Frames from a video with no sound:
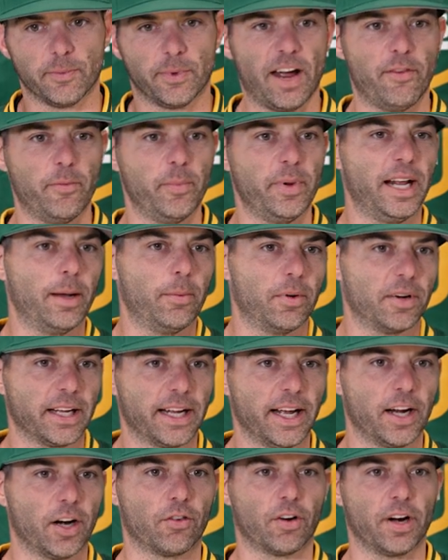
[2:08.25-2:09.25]
we haven't been able to
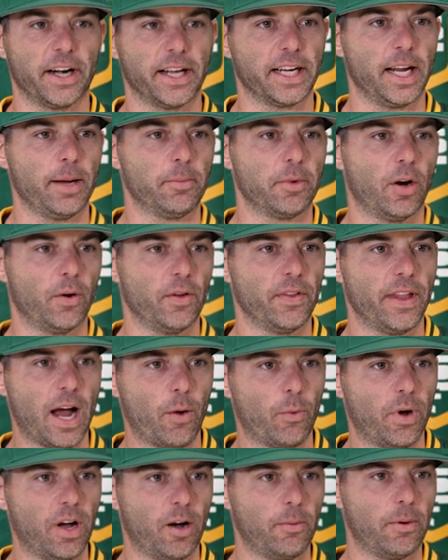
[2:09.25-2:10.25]
get a running game going that
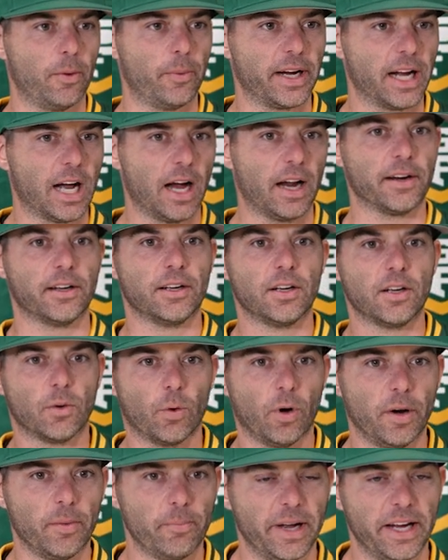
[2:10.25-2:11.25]
well, but we got
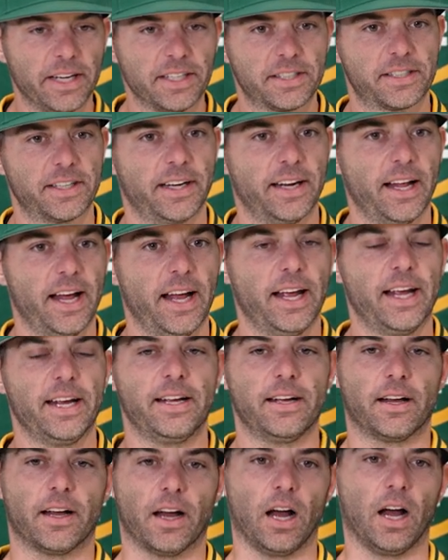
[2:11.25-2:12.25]
one base
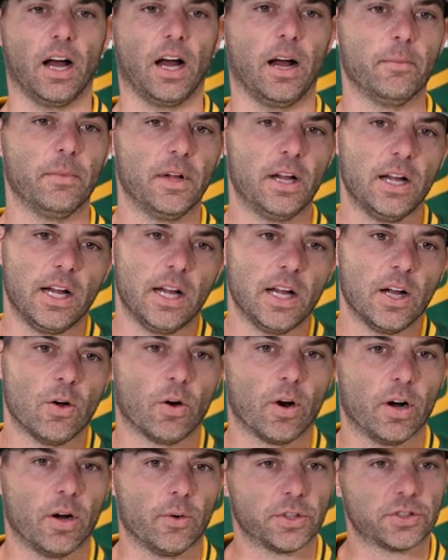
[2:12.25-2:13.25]
today. Uh,
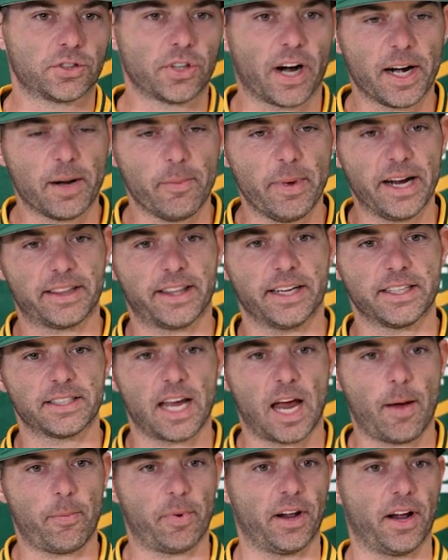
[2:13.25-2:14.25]
we're, we're trying to make things
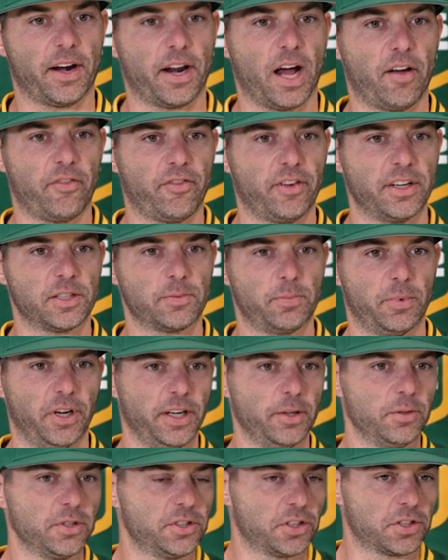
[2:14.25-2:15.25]
happen on offense, but
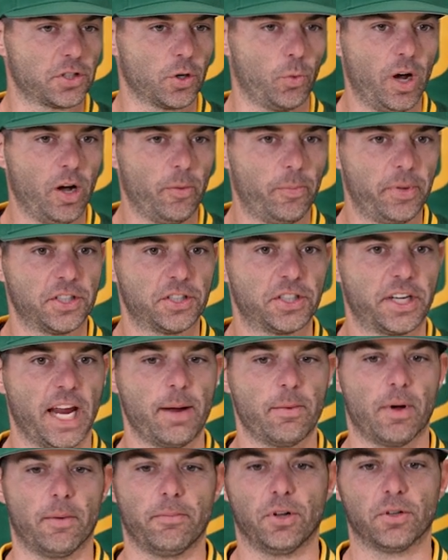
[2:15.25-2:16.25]
it was just a well pitched
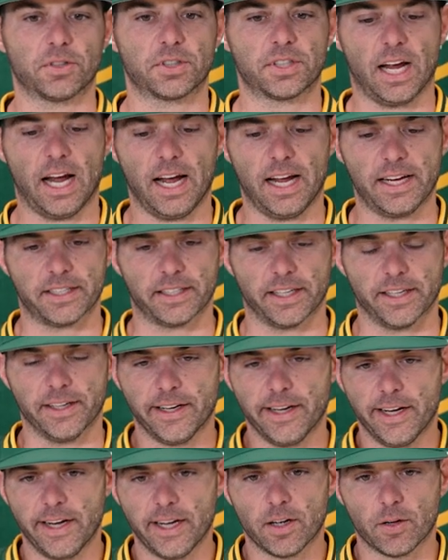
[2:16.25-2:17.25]
game on both sides. And
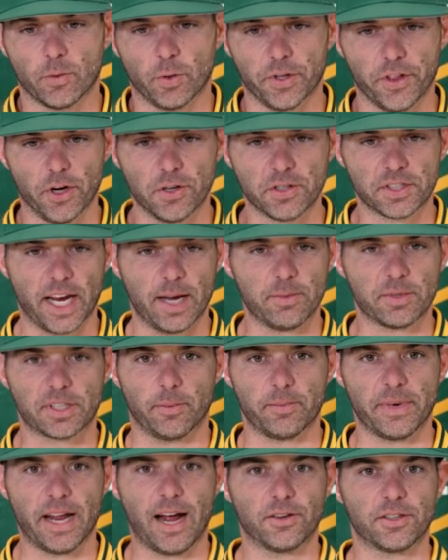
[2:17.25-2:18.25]
what those games
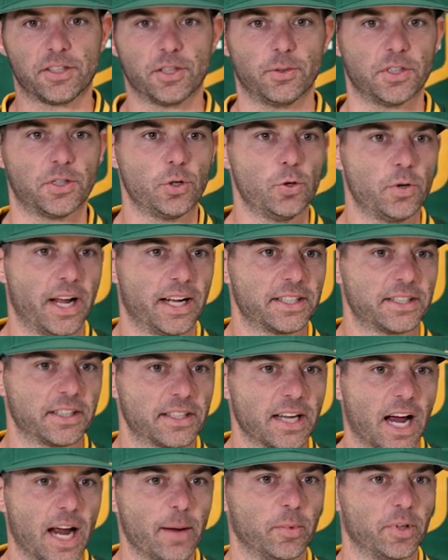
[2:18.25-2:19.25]
come down to is who gets a
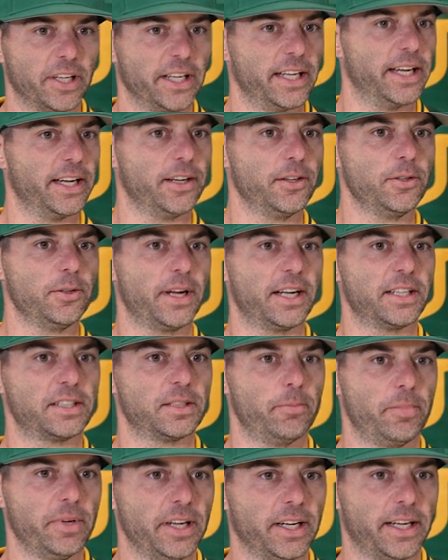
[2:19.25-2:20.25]
timely hit, who gets a
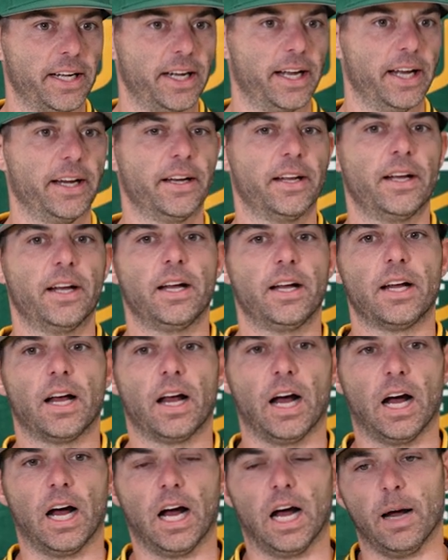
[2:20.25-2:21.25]
big hit.
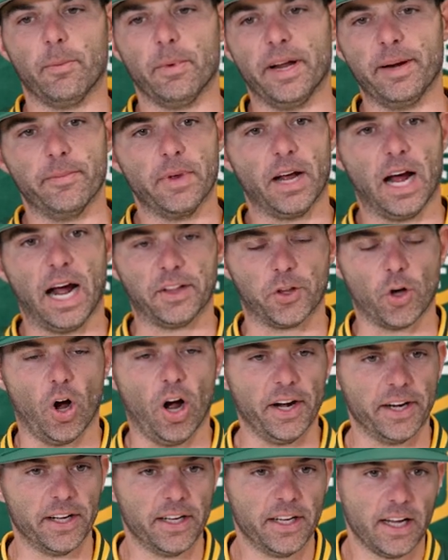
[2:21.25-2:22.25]
Um, and I
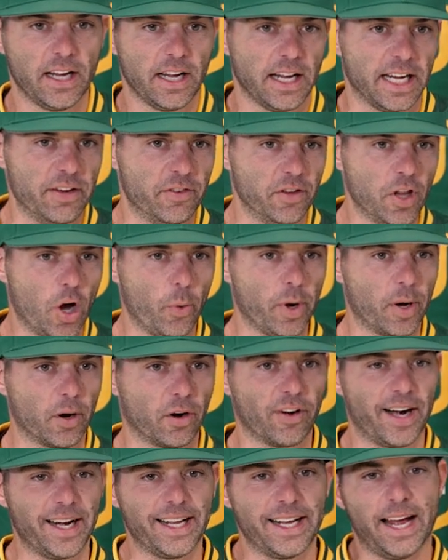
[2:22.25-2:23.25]
thought, even though we were
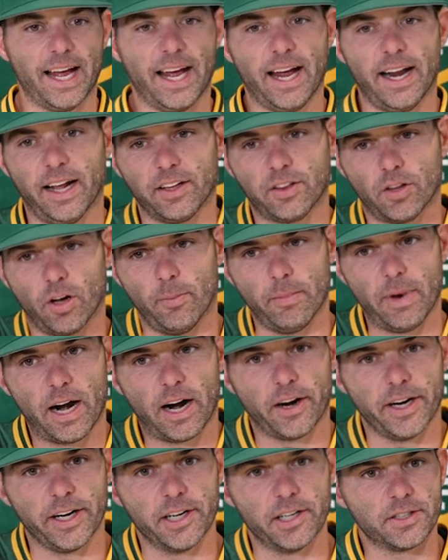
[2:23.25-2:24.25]
already ahead, I thought
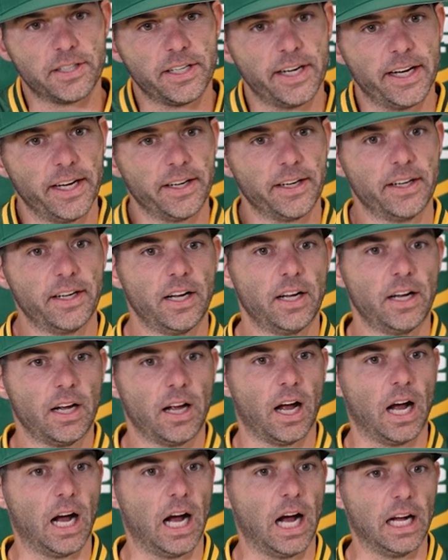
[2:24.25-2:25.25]
Mario's hit,
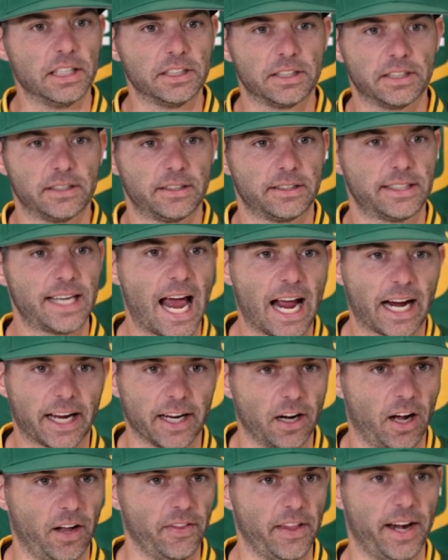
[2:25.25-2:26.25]
uh,
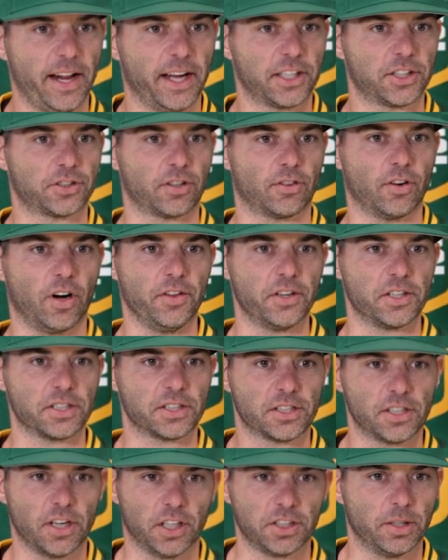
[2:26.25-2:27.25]
tacking on that extra run, there's
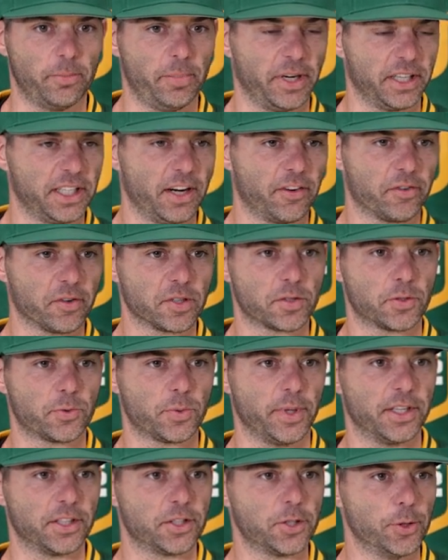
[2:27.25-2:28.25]
such a big difference
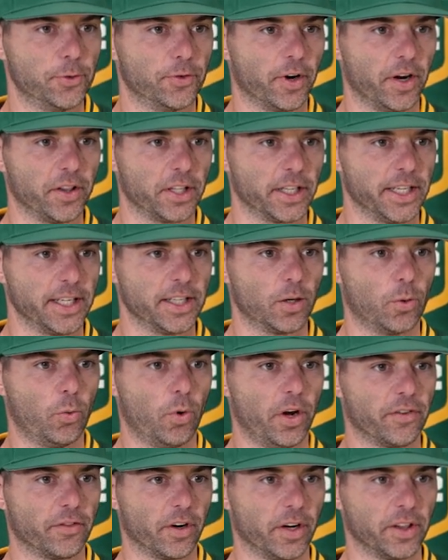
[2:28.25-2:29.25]
between a two run lead and a
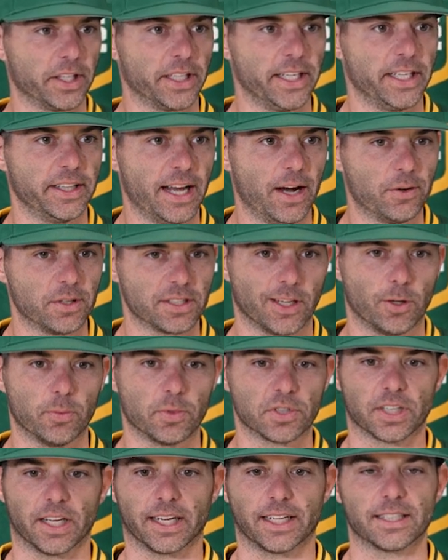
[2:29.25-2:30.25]
one run lead. And that was
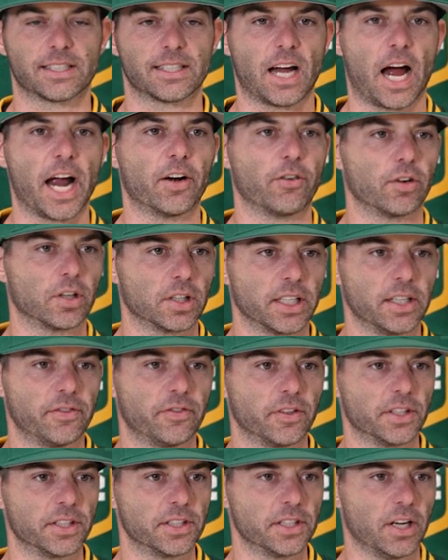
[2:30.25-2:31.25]
almost like a sigh of relief
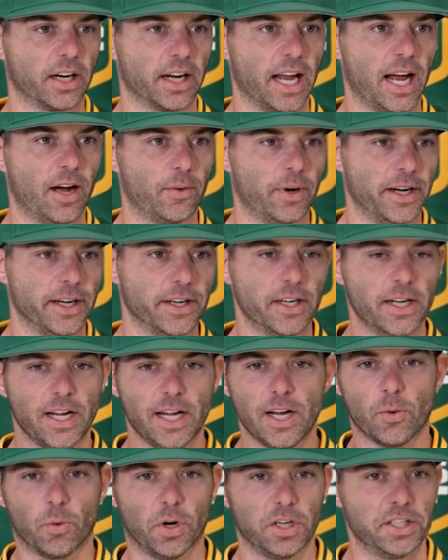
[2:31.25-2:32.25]
in the dugout when
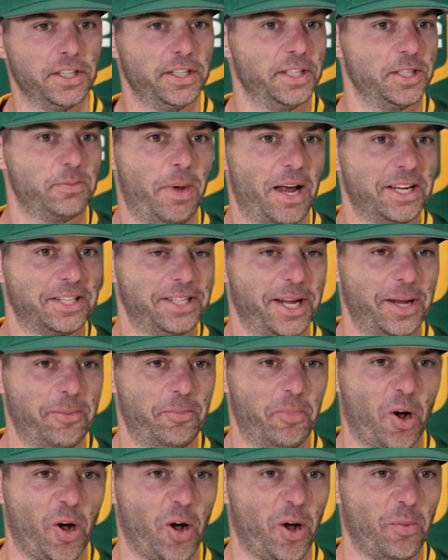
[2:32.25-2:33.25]
wasn't his best hit
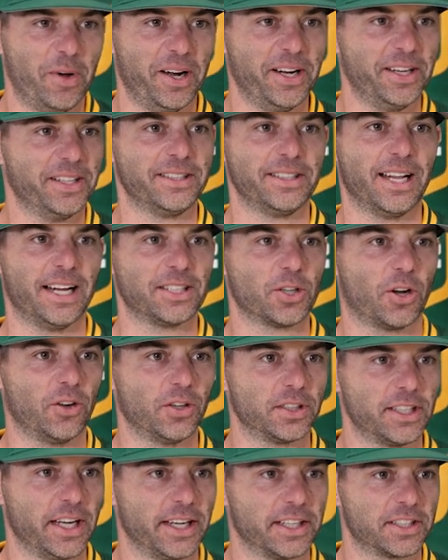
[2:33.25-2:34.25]
ball, but that's all
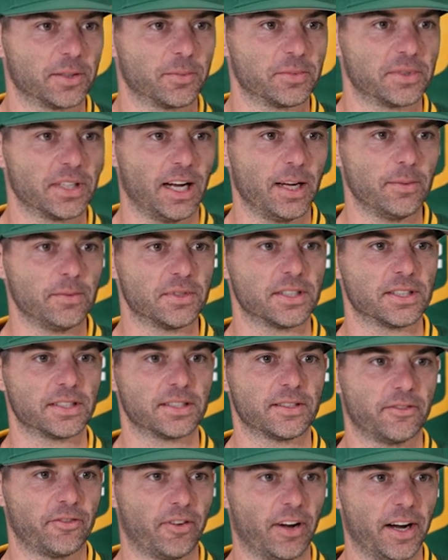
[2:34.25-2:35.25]
it takes sometimes
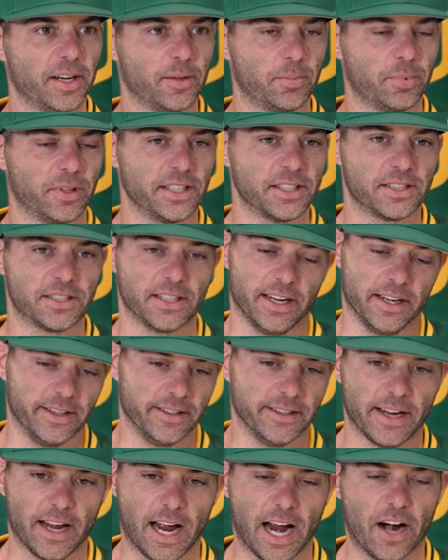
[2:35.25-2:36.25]
is find a place to, and
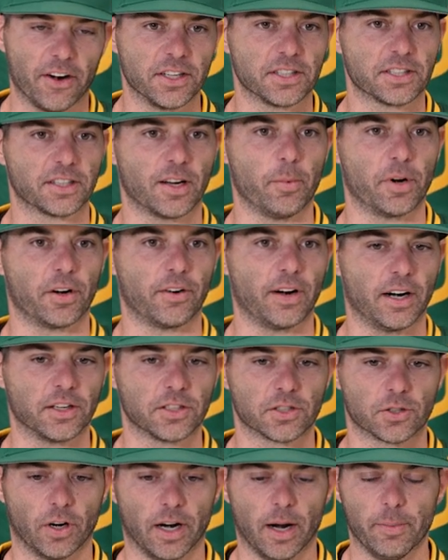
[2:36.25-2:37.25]
Harris coming around and
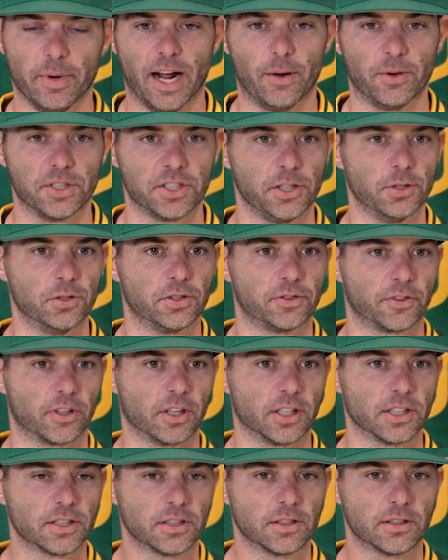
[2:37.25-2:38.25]
scoring. I mean, that was huge for
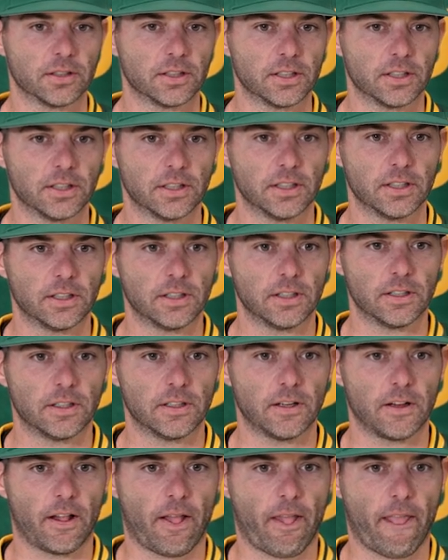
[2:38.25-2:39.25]
us.
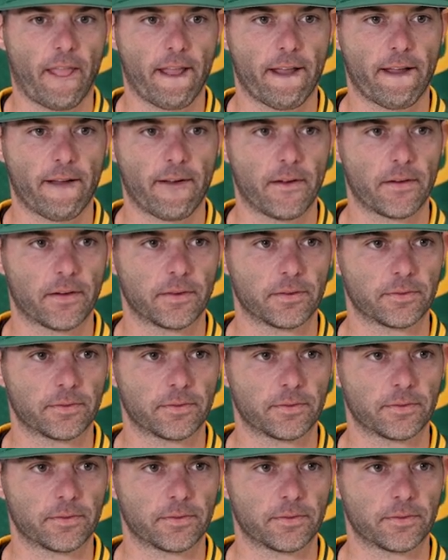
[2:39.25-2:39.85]
You mentioned, or